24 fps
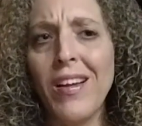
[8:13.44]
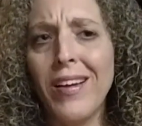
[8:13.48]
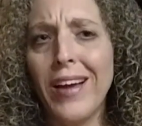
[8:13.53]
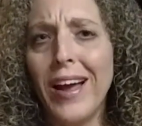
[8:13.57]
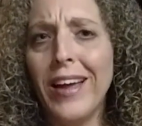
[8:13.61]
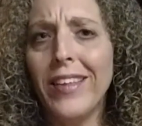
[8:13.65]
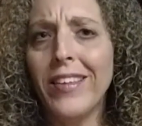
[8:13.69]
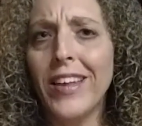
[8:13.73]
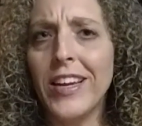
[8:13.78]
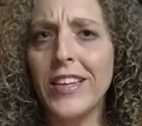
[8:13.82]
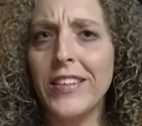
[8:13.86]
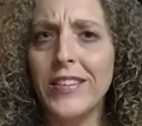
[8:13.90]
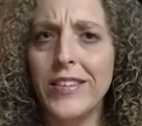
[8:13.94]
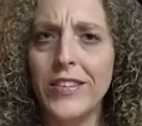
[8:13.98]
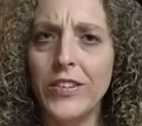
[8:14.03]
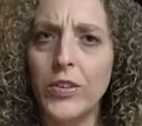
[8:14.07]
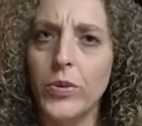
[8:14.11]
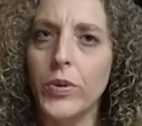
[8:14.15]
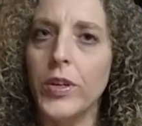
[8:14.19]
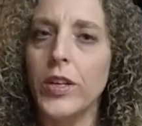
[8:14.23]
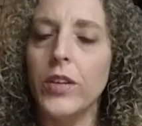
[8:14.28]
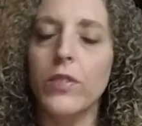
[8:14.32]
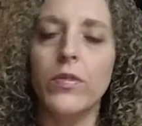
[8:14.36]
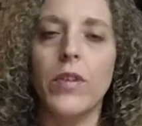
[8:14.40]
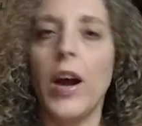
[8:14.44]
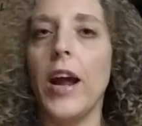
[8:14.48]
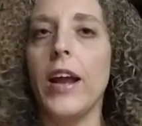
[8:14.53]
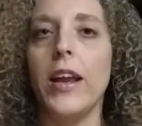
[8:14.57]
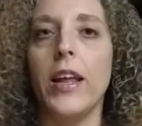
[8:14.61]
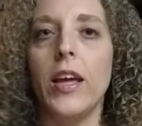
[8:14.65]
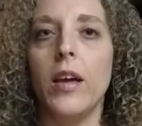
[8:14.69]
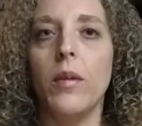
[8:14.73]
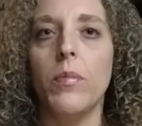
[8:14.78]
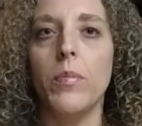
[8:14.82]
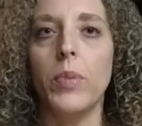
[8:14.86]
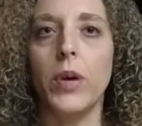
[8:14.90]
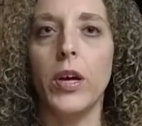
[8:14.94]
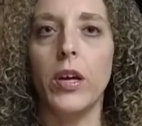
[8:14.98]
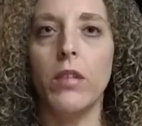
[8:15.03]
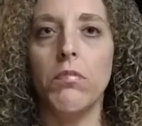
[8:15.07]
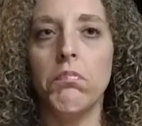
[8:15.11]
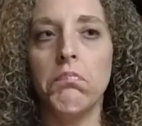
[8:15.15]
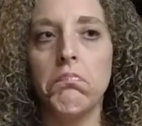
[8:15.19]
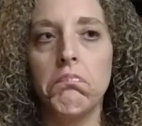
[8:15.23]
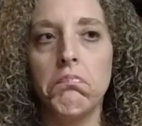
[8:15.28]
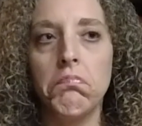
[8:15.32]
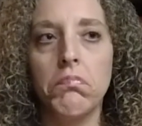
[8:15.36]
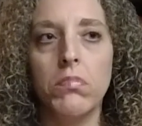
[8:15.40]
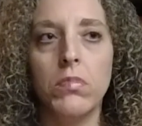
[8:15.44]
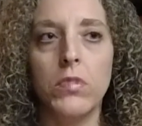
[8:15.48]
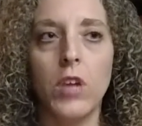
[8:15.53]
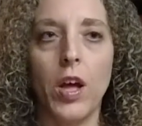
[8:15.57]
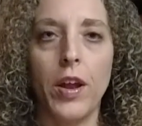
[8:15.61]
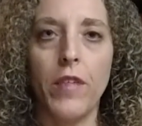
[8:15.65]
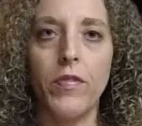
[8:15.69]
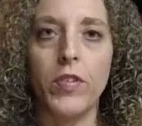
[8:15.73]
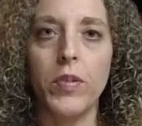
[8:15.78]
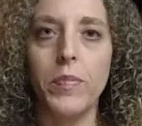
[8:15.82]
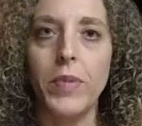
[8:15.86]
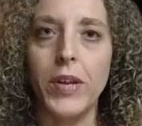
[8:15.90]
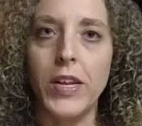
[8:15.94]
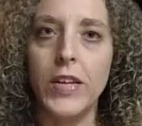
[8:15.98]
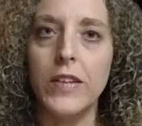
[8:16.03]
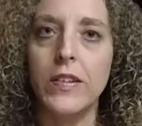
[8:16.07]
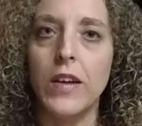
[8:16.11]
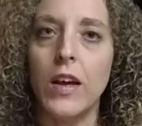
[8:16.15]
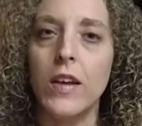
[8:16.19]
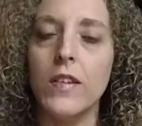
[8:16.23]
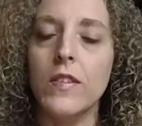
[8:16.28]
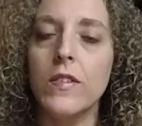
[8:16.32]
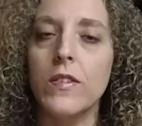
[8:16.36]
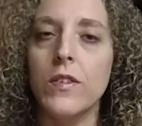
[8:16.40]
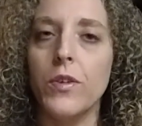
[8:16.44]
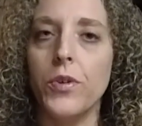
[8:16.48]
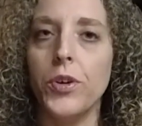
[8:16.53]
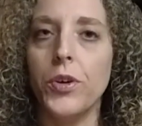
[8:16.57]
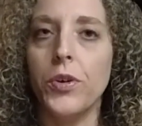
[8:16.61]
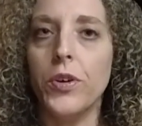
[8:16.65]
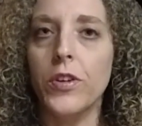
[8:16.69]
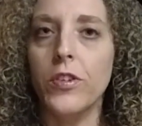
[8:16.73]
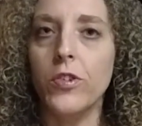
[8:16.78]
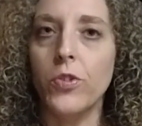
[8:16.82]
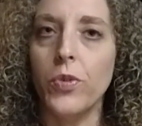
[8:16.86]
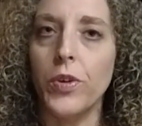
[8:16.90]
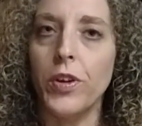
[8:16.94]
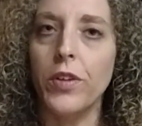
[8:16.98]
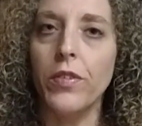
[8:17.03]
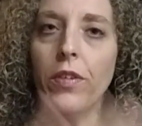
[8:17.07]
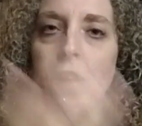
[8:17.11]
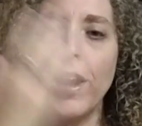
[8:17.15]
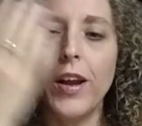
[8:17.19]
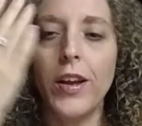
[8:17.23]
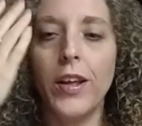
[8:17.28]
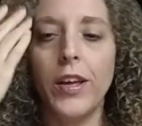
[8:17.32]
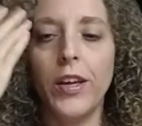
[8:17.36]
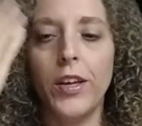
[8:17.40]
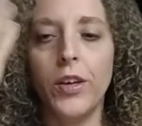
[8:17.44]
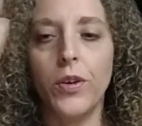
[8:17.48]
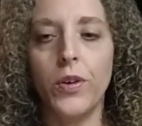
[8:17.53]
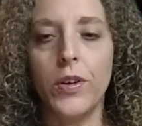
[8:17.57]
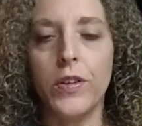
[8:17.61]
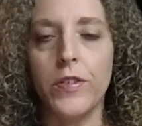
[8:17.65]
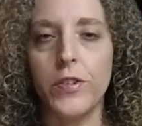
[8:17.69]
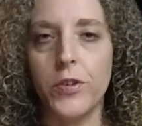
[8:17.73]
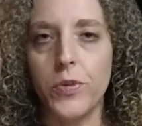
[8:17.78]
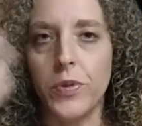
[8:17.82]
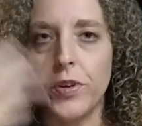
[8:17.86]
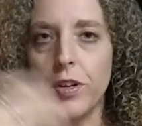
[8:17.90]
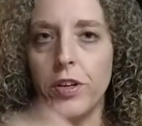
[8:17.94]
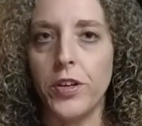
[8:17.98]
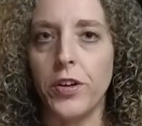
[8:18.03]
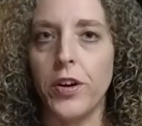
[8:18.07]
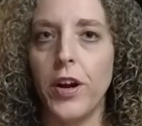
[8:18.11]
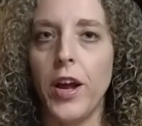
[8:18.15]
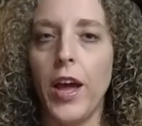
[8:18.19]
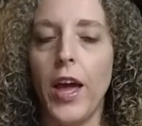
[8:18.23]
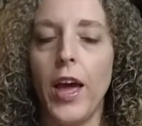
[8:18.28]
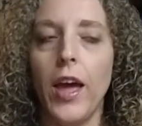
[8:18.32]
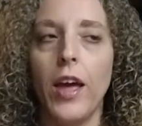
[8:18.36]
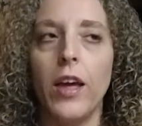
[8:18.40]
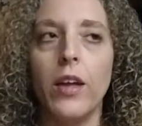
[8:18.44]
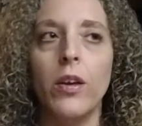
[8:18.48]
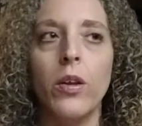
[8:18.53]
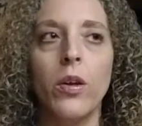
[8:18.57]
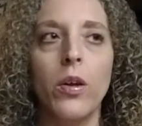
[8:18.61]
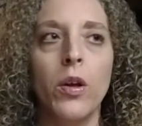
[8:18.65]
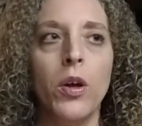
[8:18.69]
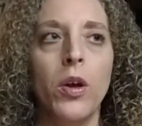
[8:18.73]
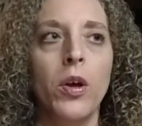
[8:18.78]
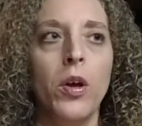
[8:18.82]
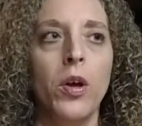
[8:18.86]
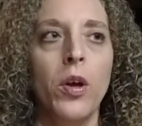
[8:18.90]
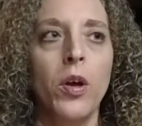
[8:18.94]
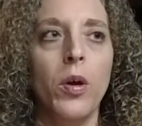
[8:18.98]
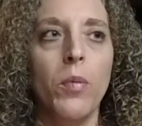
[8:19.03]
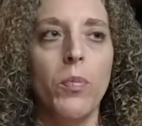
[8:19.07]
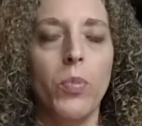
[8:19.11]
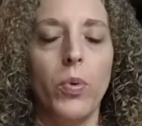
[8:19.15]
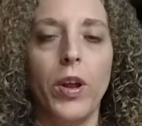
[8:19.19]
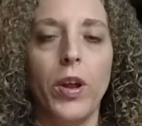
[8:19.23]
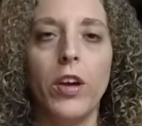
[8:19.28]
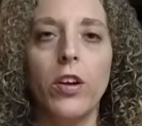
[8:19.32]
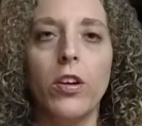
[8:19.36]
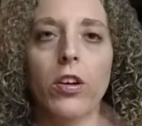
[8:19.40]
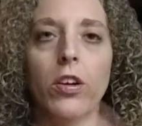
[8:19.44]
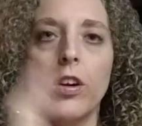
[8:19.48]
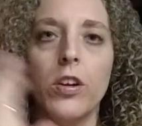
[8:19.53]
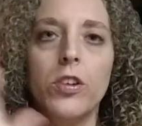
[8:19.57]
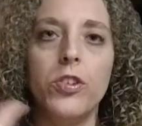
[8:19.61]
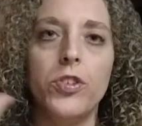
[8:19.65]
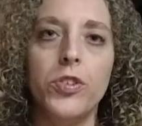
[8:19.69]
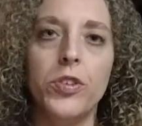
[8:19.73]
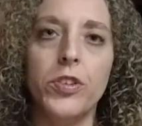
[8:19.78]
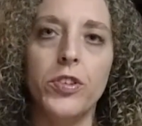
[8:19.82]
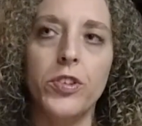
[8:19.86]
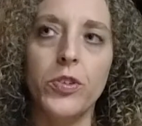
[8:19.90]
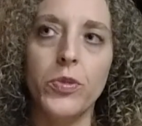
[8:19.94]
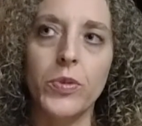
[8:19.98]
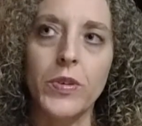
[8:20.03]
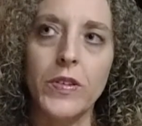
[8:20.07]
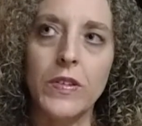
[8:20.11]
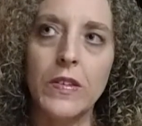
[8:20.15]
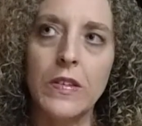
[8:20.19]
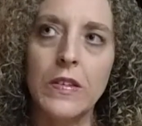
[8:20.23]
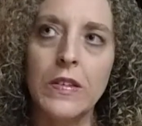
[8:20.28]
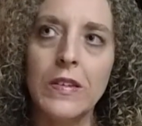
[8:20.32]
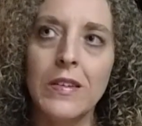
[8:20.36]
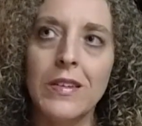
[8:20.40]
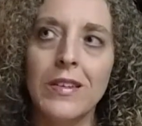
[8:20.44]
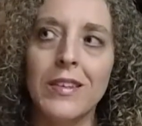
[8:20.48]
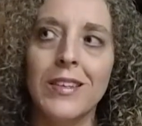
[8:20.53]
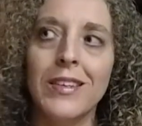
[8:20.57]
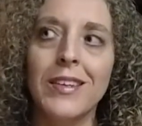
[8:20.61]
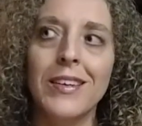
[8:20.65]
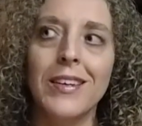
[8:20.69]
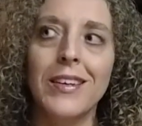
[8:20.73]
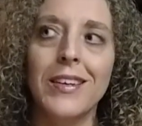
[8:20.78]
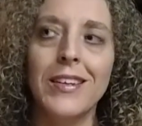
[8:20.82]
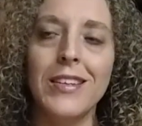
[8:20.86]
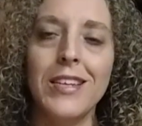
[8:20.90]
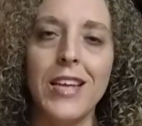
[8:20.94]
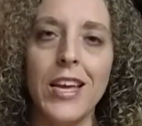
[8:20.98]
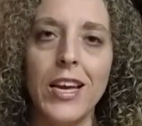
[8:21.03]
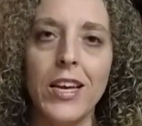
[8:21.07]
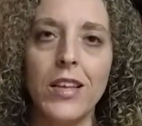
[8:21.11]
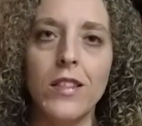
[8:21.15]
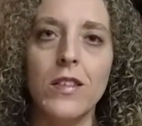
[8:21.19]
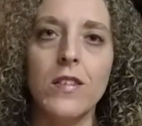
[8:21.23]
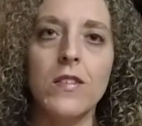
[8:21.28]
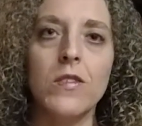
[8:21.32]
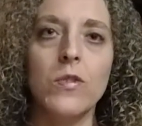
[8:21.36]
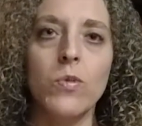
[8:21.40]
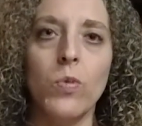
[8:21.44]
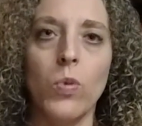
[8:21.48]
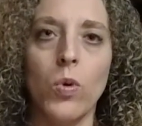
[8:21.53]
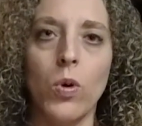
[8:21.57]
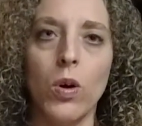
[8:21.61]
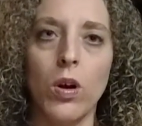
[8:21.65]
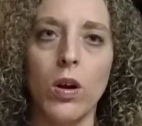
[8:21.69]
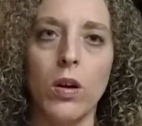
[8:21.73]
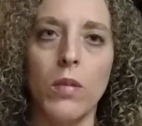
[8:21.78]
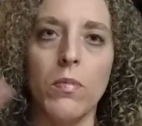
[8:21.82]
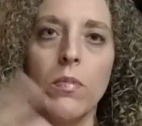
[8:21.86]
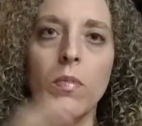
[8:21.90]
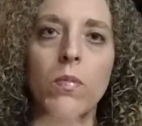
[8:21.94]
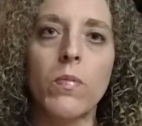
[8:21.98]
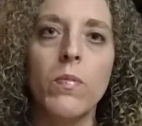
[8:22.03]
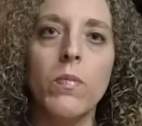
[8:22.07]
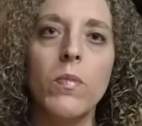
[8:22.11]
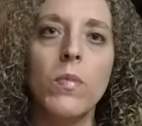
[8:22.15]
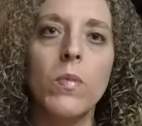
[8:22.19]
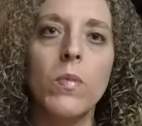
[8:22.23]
I like to do it in writing, but not everybody does. So you can do it in writing, you can do it in your head. What I encourage you to do is take the swarm,